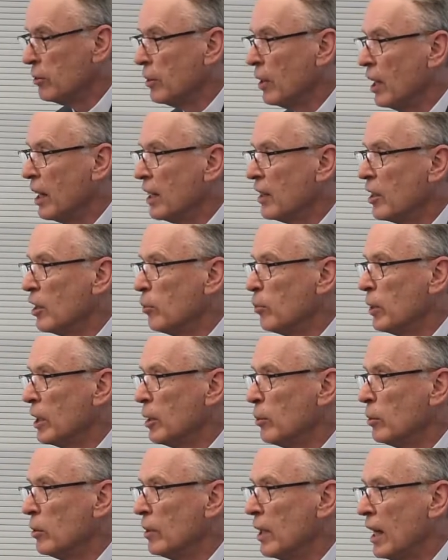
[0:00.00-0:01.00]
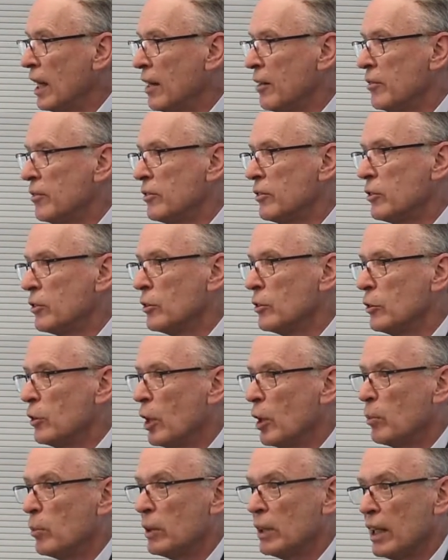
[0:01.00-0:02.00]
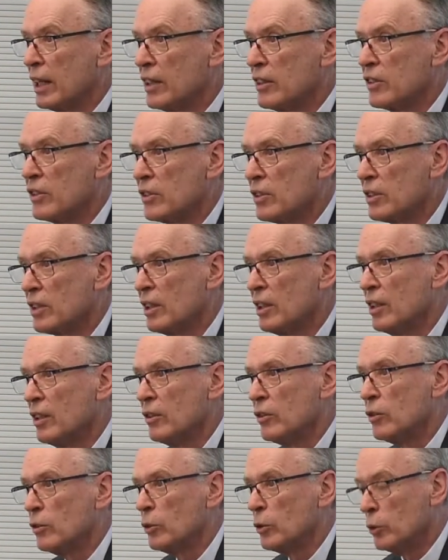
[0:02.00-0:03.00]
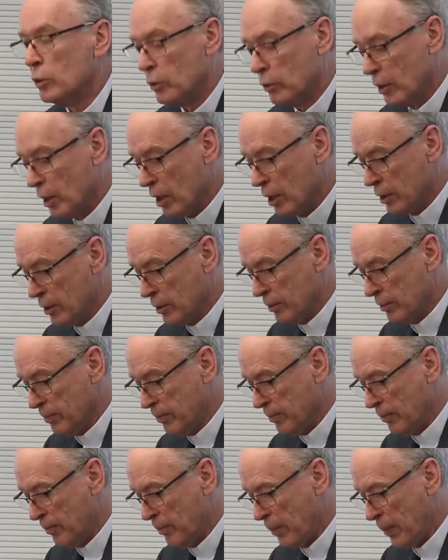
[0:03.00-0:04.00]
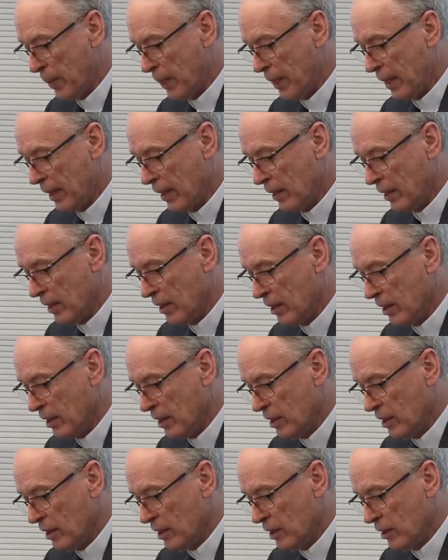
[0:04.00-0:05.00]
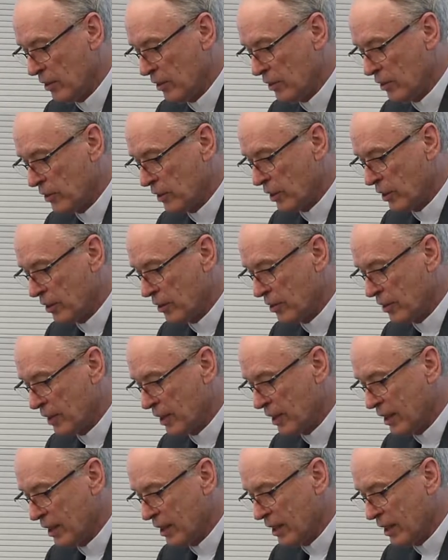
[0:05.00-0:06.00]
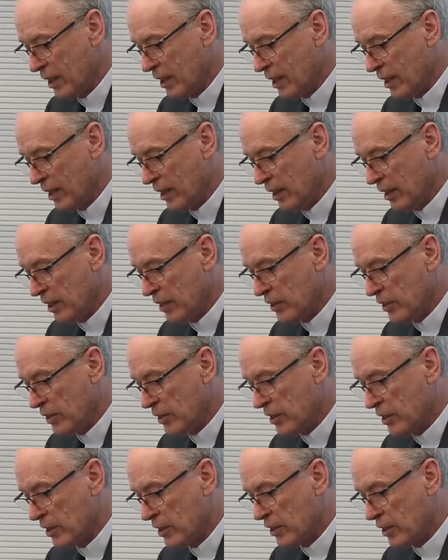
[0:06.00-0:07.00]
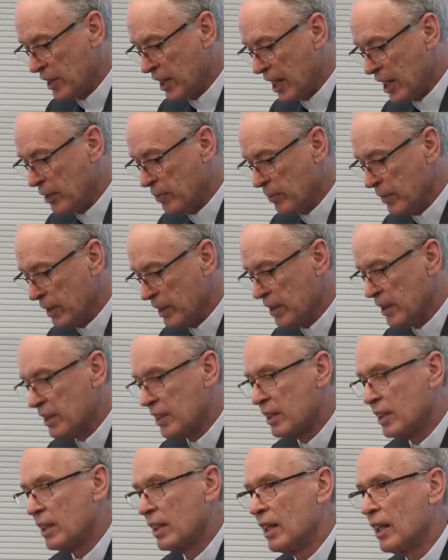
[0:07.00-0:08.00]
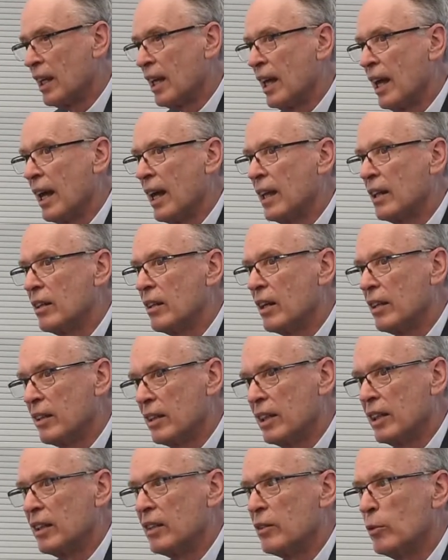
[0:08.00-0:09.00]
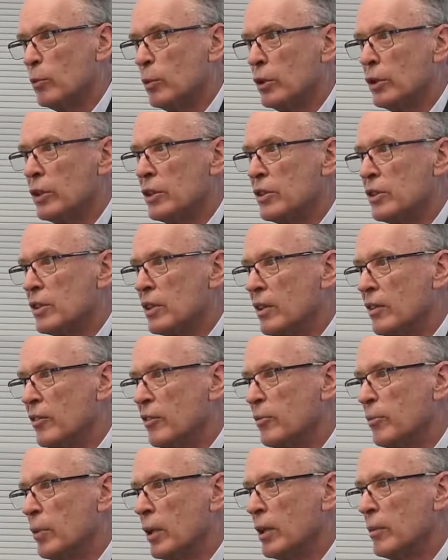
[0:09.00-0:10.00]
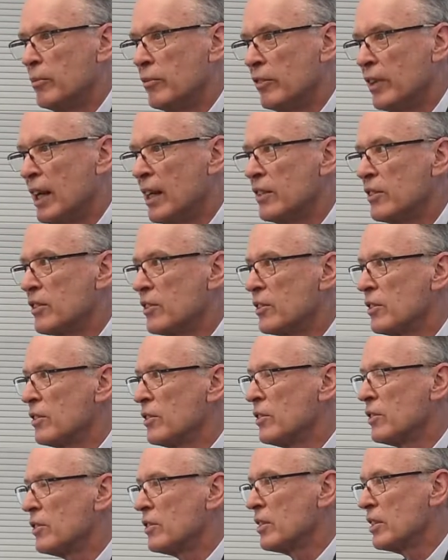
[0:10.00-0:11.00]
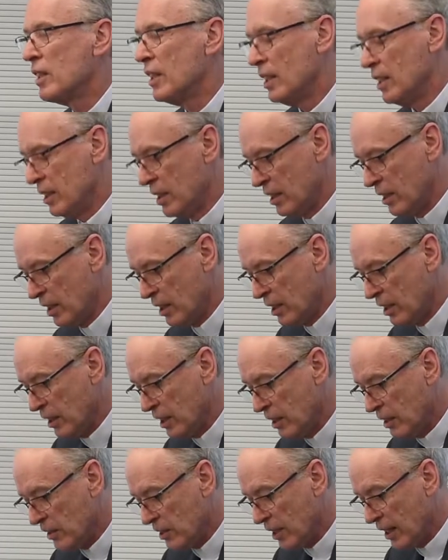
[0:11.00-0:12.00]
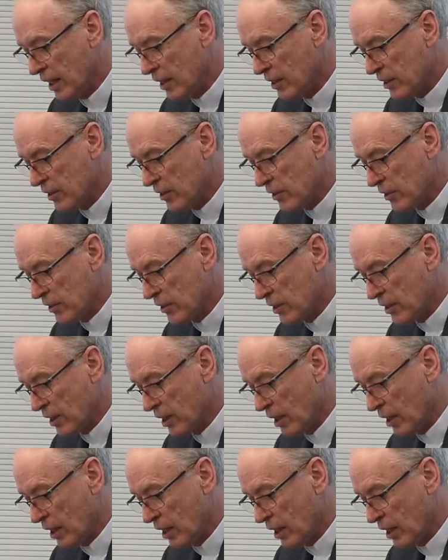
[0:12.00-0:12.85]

right that people have to a place to call home. So this statement, and I think the words of Pope Francis in his letters,